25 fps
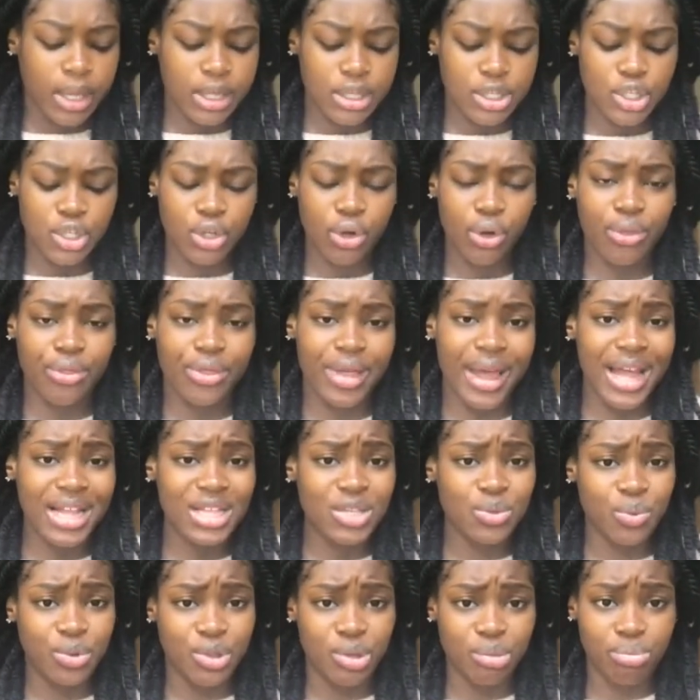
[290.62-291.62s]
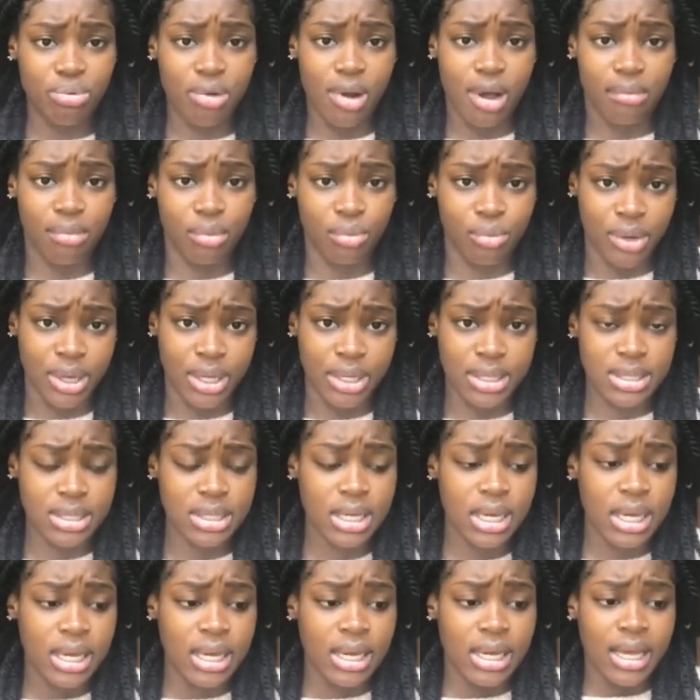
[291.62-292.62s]
So that's what the problem was.
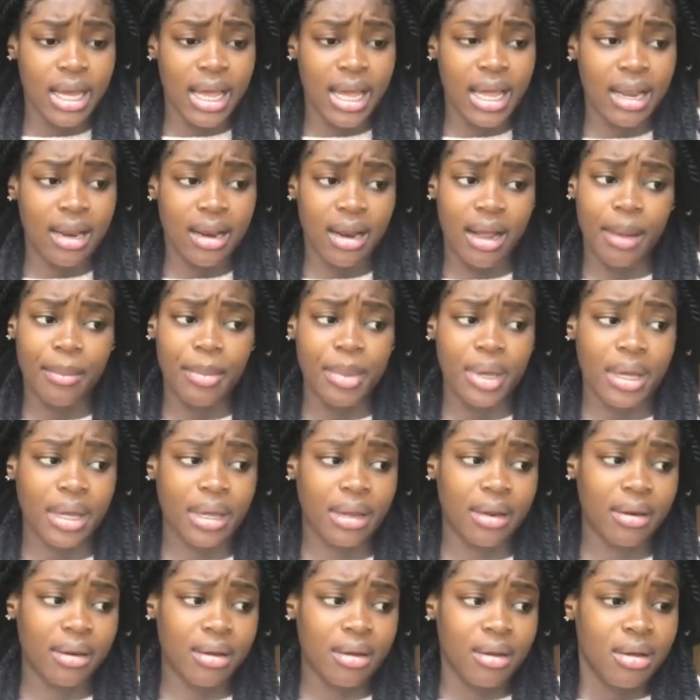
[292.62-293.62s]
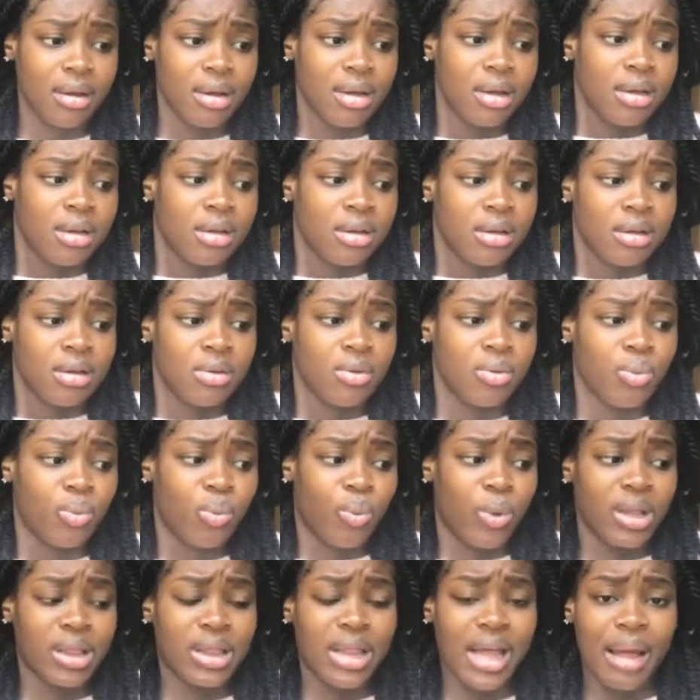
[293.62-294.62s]
And I mean,
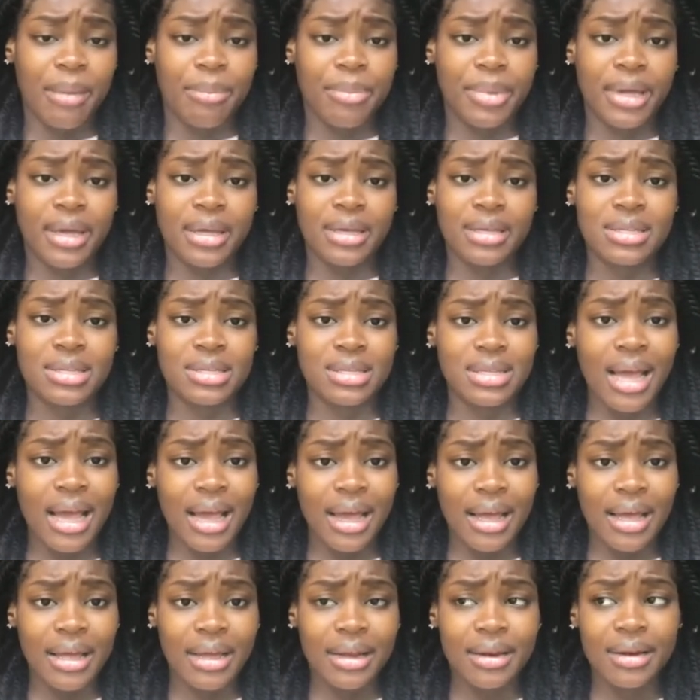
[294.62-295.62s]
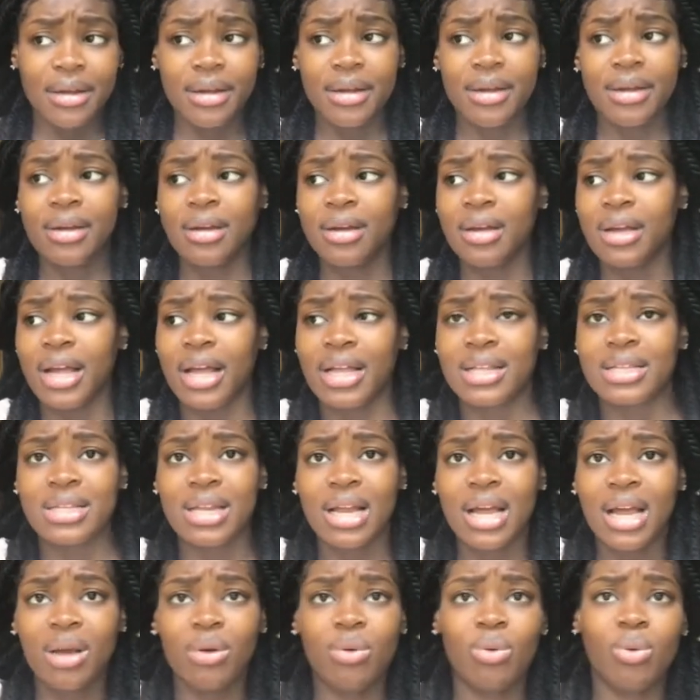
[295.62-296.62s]
with that being said, it's
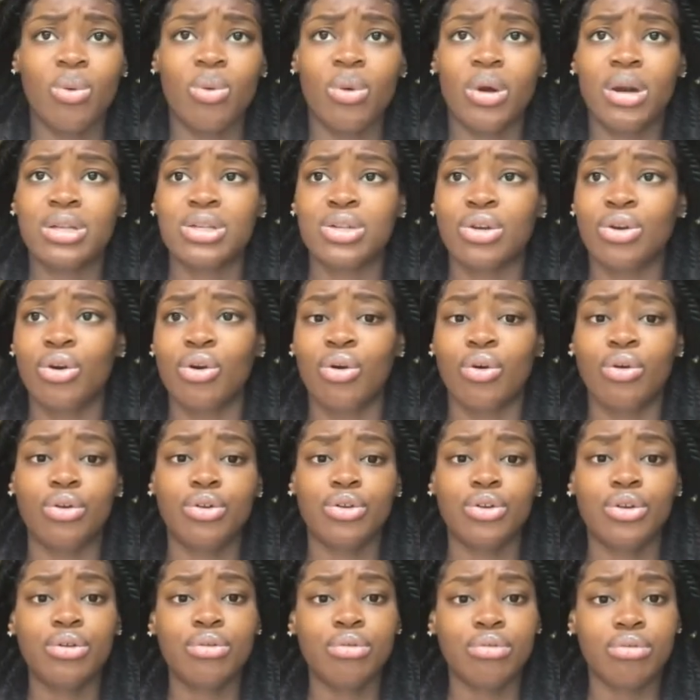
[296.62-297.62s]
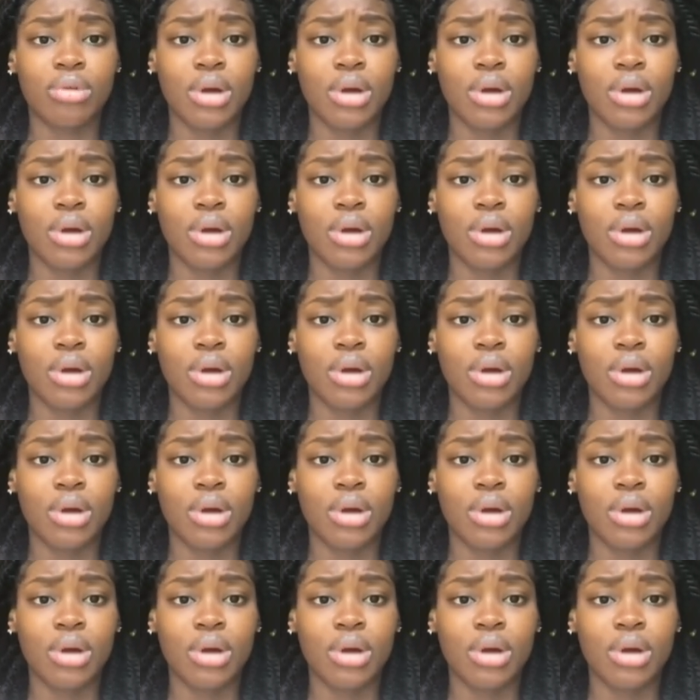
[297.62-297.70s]
like, well, what is a girl to do?